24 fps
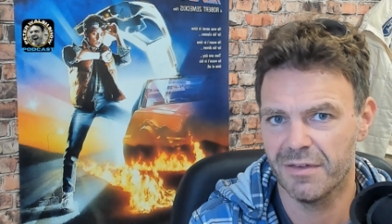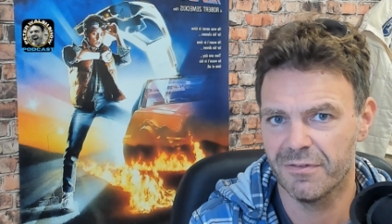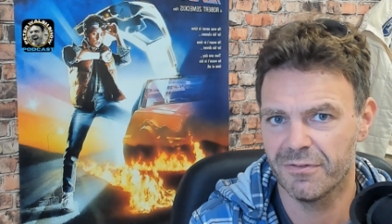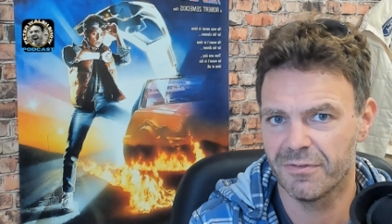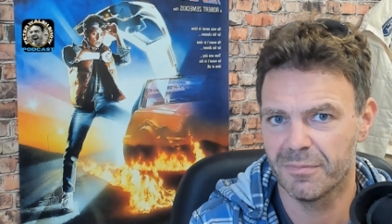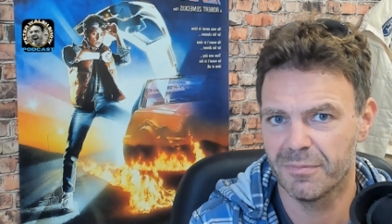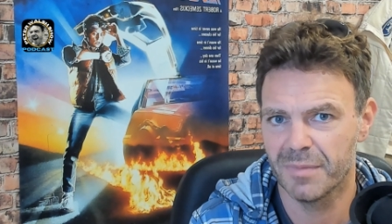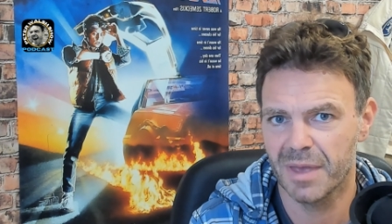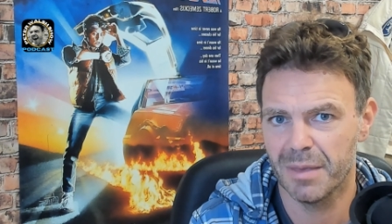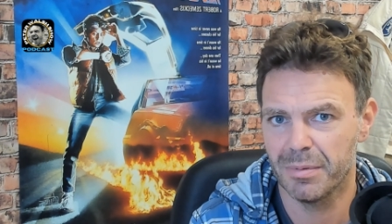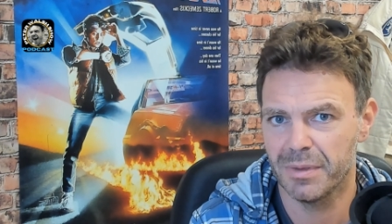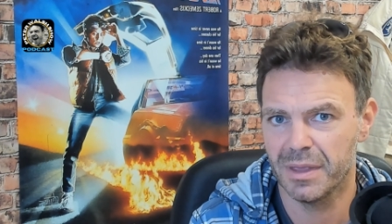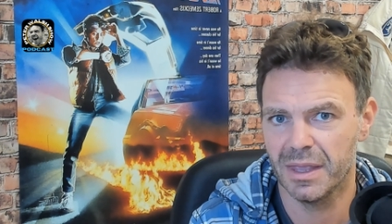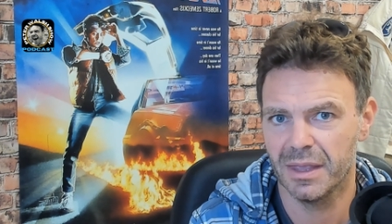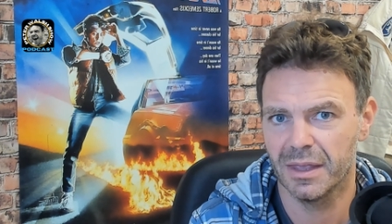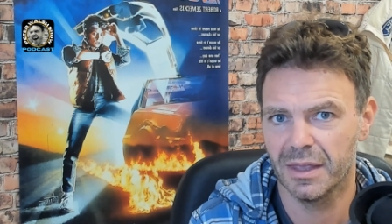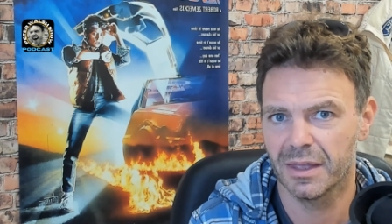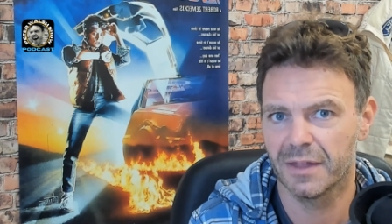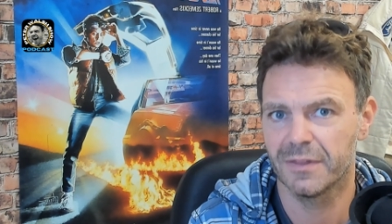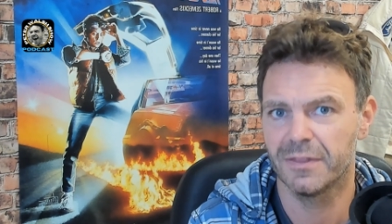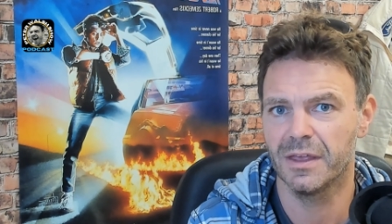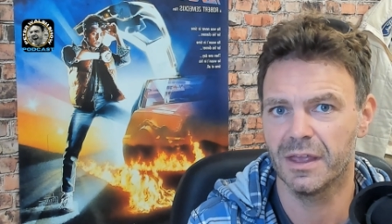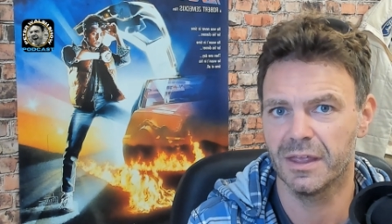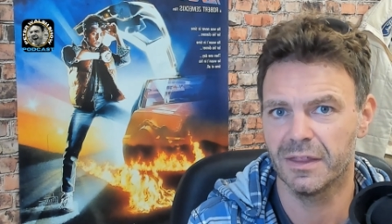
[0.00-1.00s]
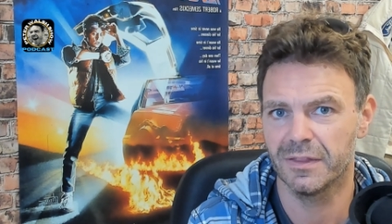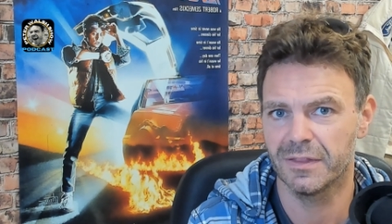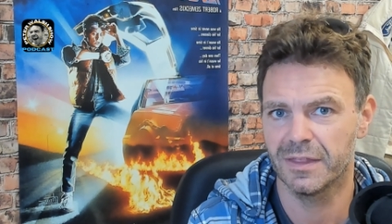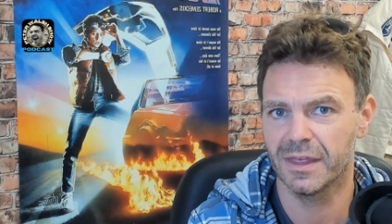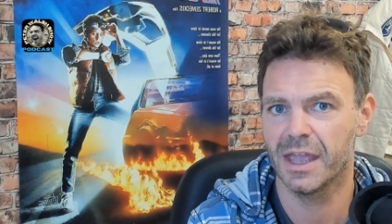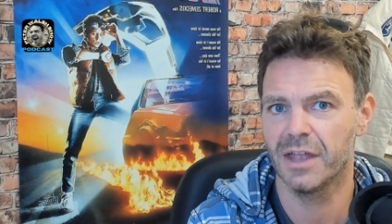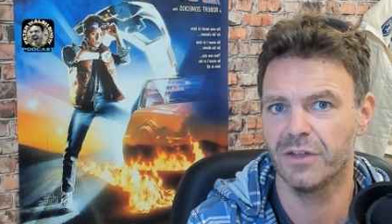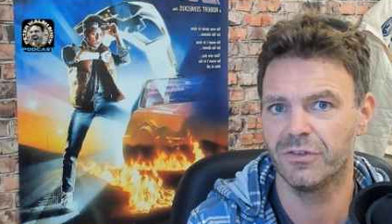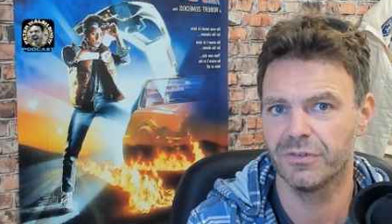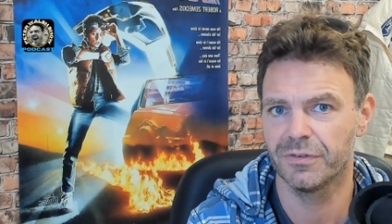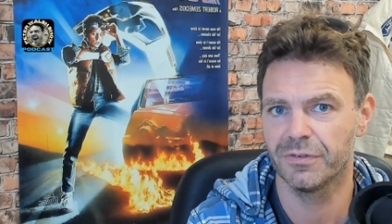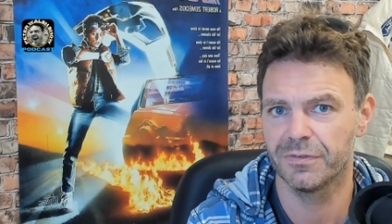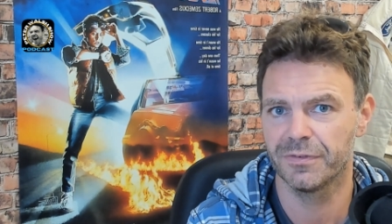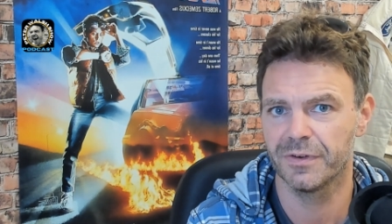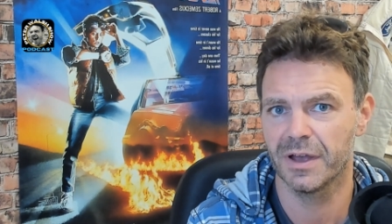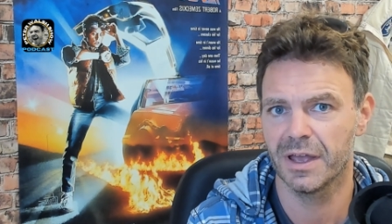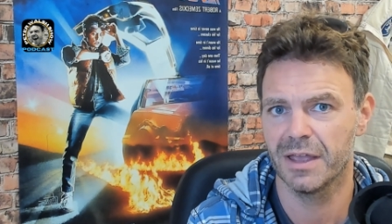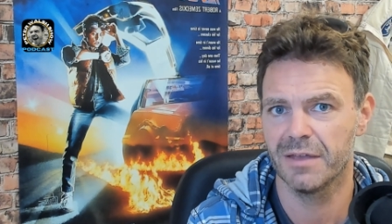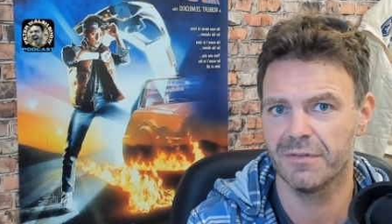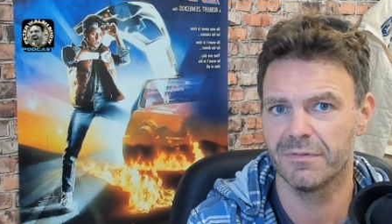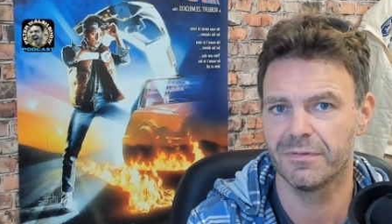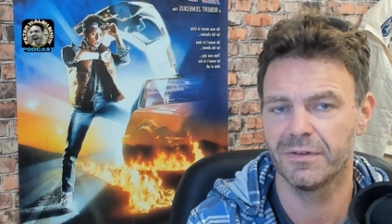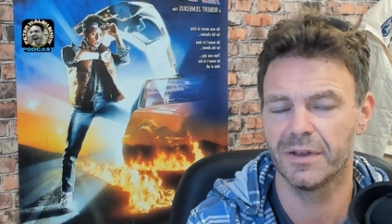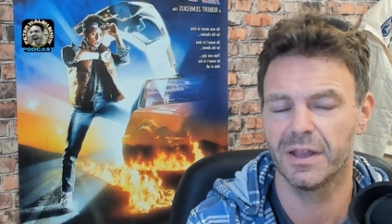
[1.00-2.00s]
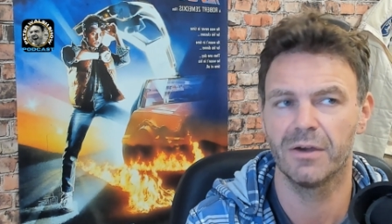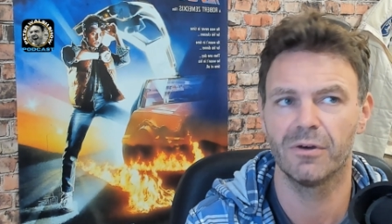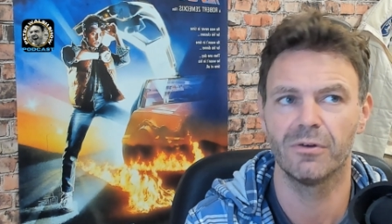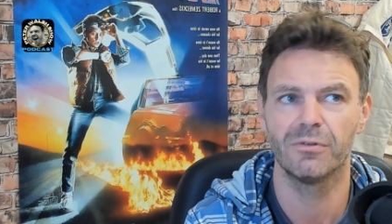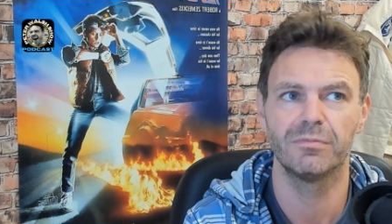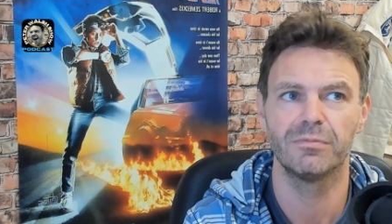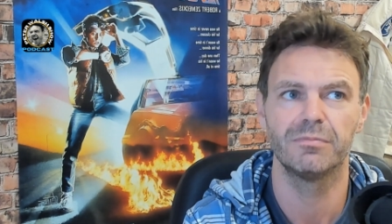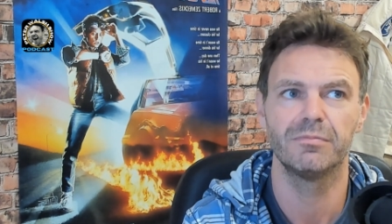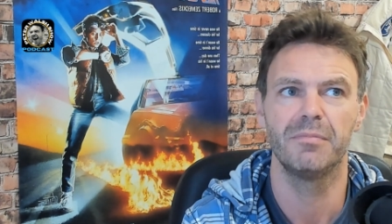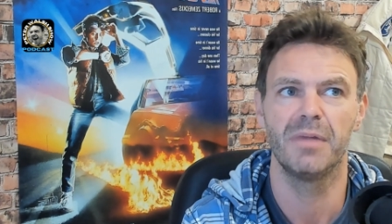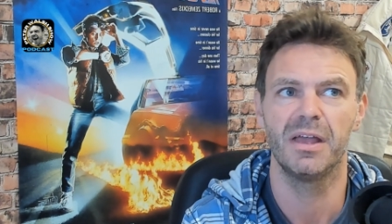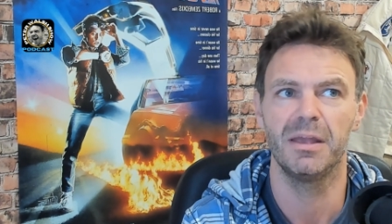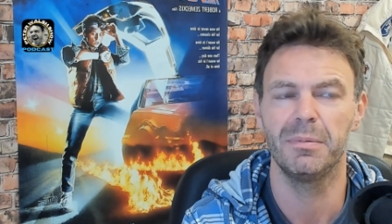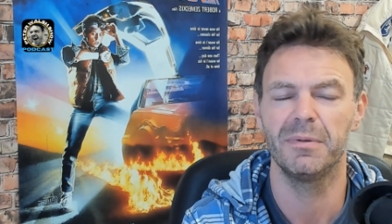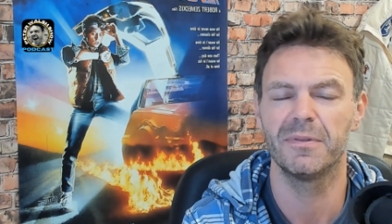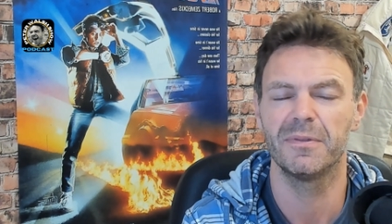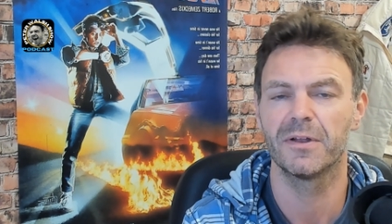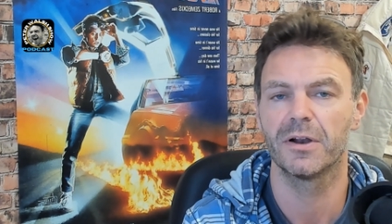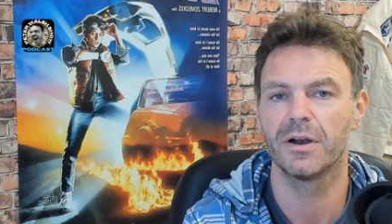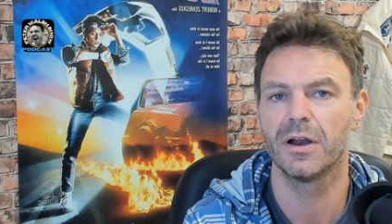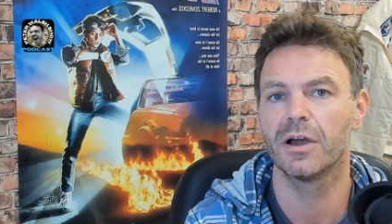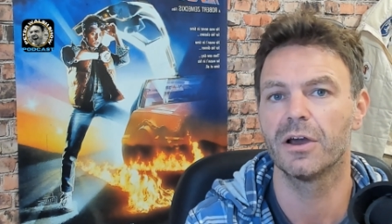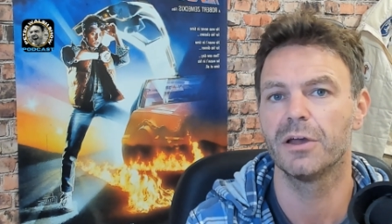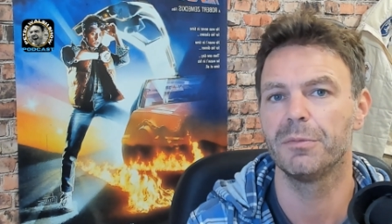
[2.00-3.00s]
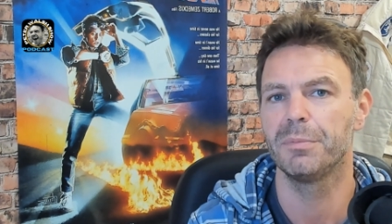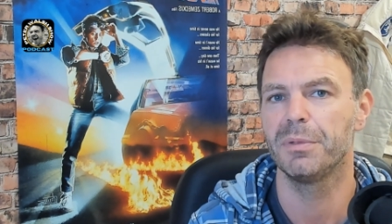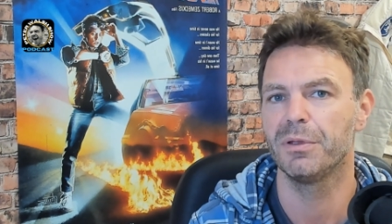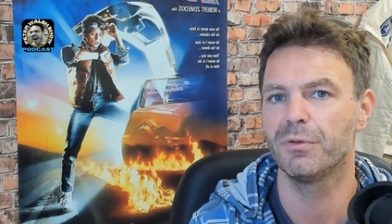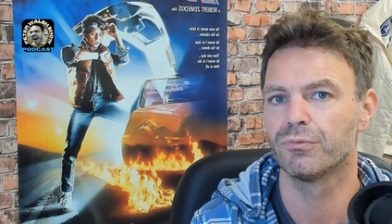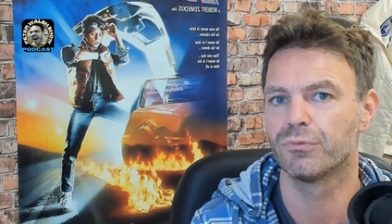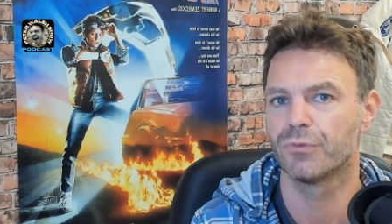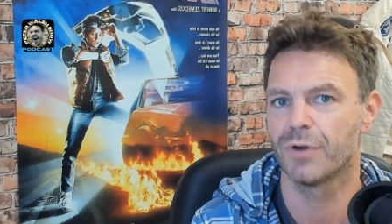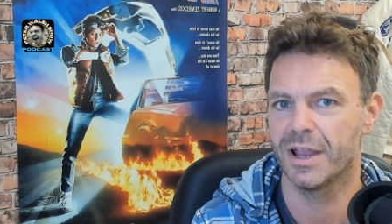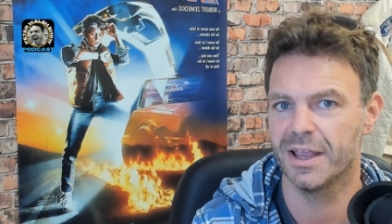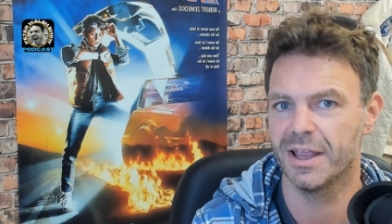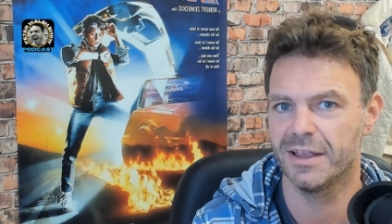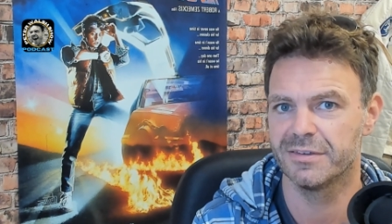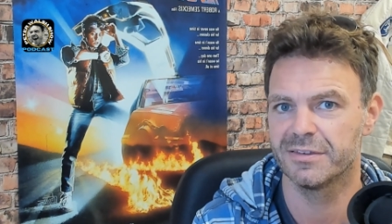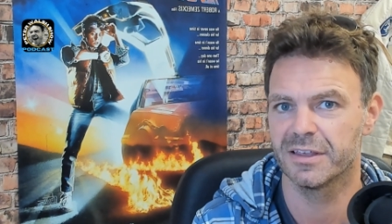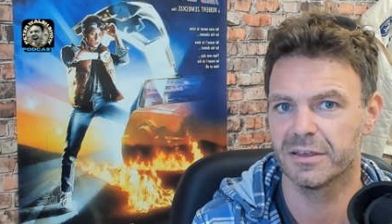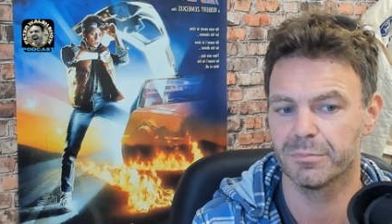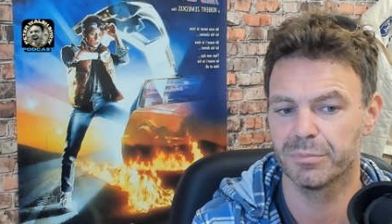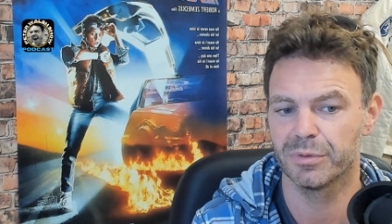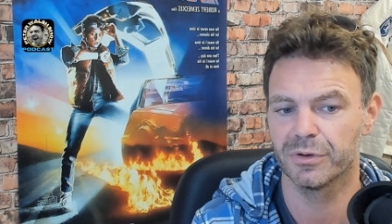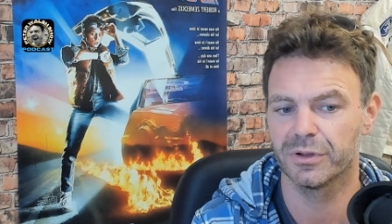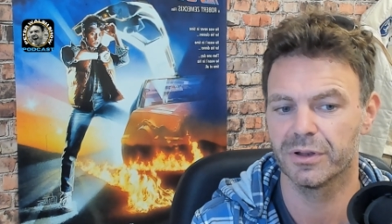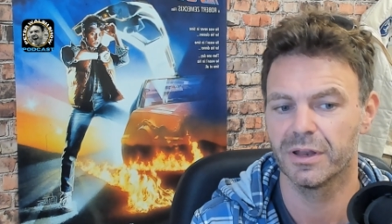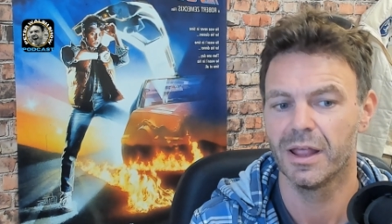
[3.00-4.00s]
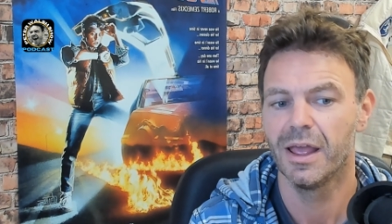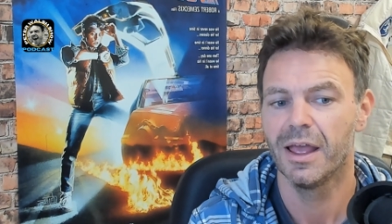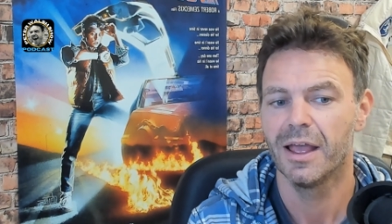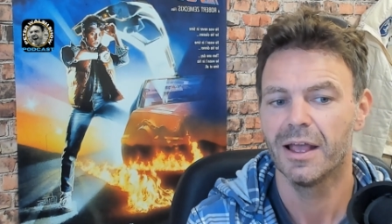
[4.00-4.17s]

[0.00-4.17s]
maybe at the the age of five now maybe they're not going to be racing but